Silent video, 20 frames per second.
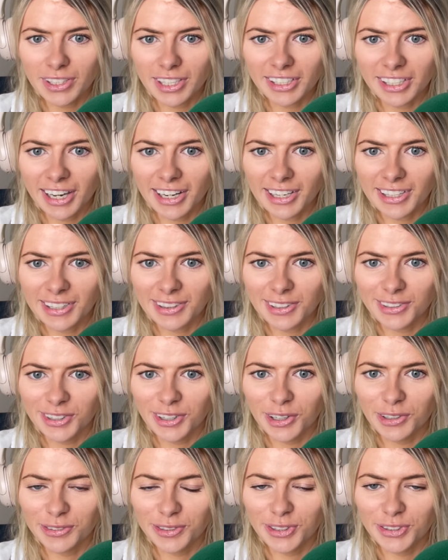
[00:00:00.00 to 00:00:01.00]
I think anything the
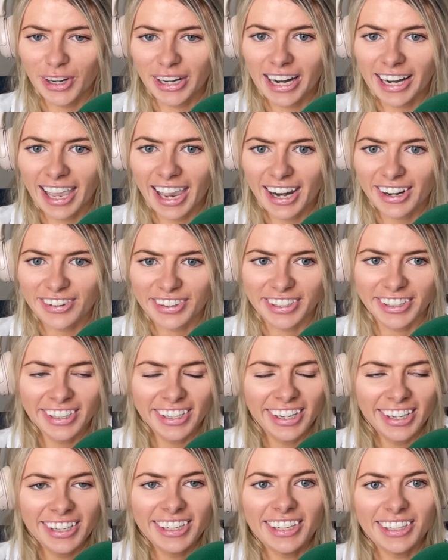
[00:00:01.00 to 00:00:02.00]
Crawfords ran an air, and
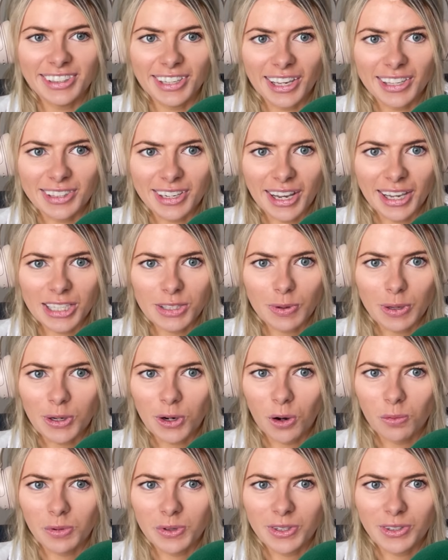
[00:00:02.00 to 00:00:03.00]
in the next
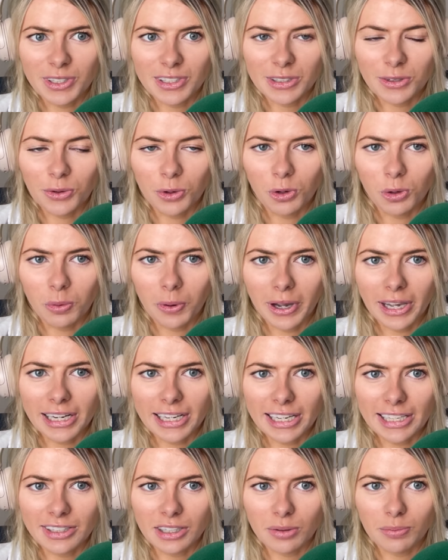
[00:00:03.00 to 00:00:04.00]
week coming there's no whole
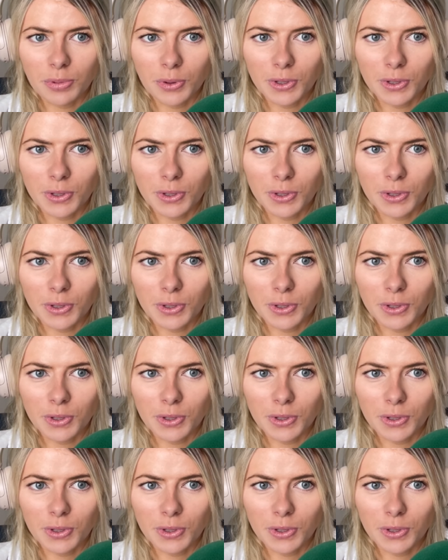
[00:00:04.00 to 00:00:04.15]
pile either.